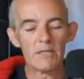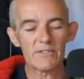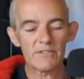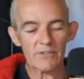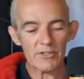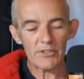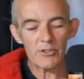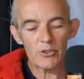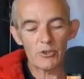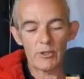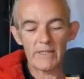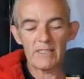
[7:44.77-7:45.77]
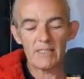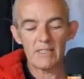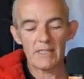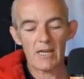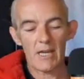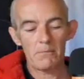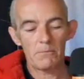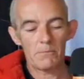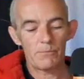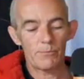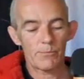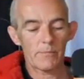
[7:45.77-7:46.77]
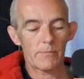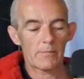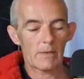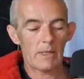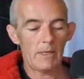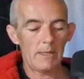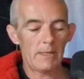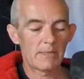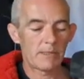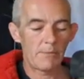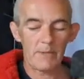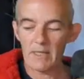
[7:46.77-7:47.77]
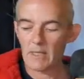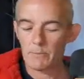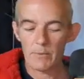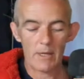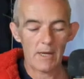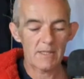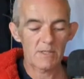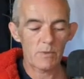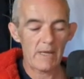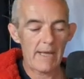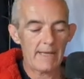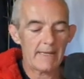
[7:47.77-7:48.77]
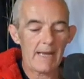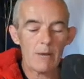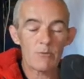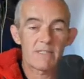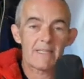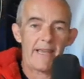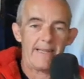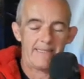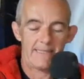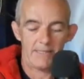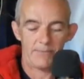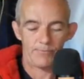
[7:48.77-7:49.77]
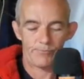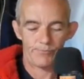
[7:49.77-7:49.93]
So there you go. I think it came into being because we had a house guest.